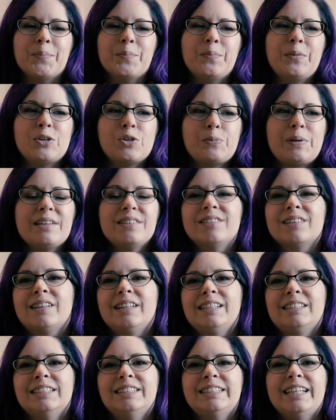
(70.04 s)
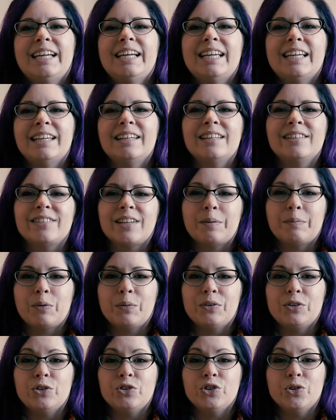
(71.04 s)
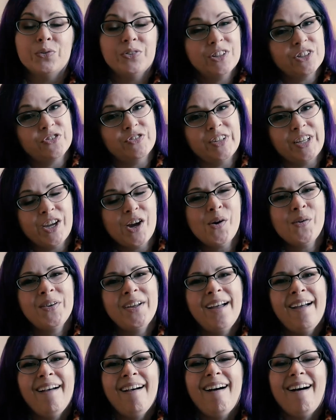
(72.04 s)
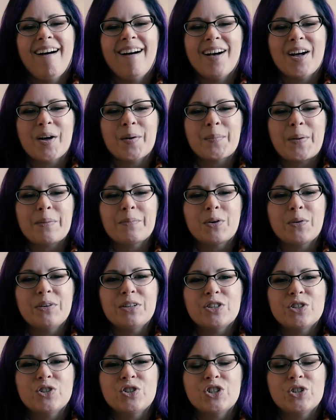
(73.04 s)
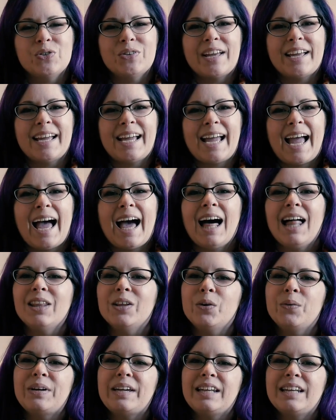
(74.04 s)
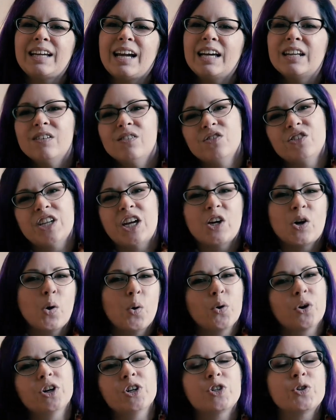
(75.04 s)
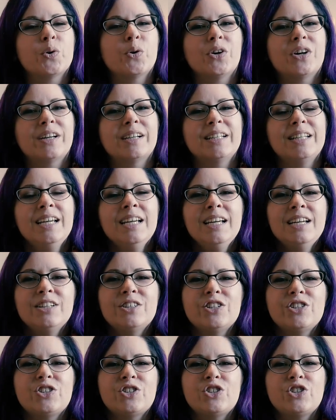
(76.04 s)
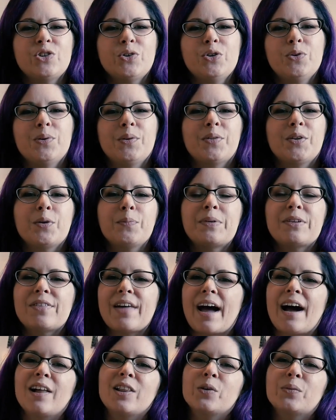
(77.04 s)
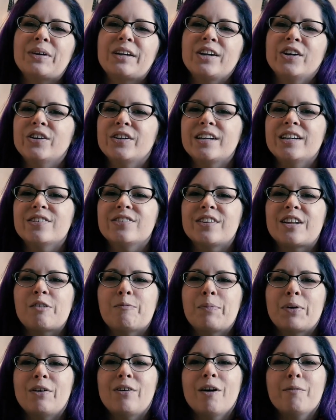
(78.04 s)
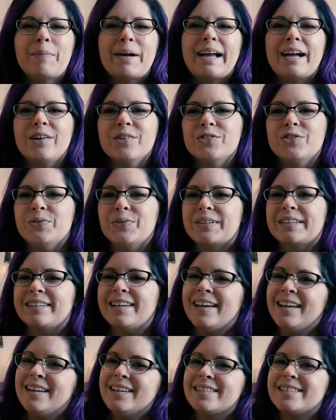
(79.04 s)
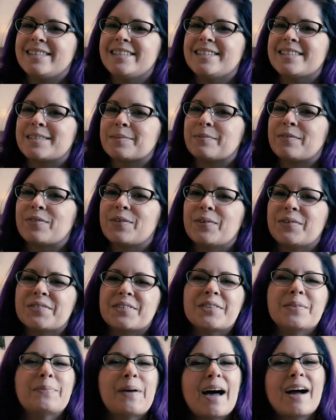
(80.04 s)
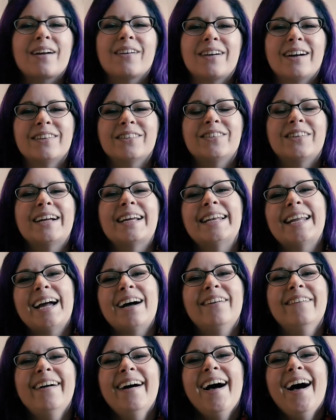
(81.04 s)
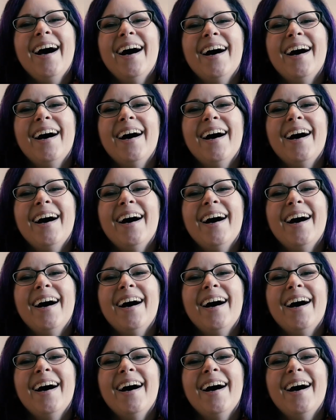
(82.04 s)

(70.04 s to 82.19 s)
which basically today is I'm going to shoot this video. I'm going to shoot a Halloween kind of decor tour and just show you a little bit of the Halloween goodies that I've put around my house. You can see some of those in the background right now.